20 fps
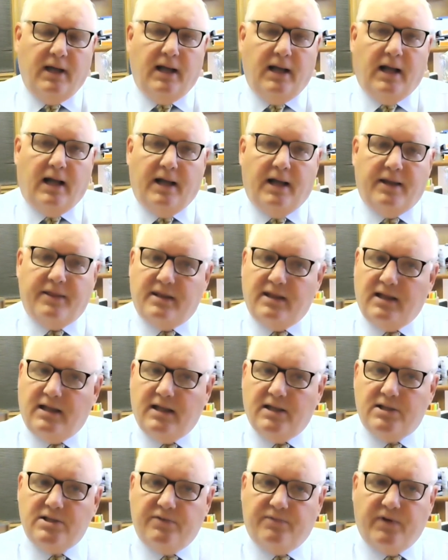I think
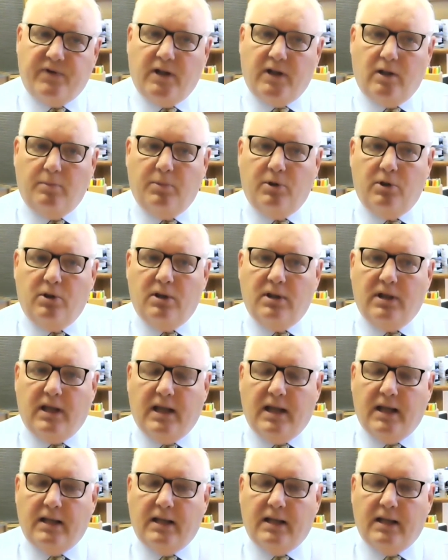it's available at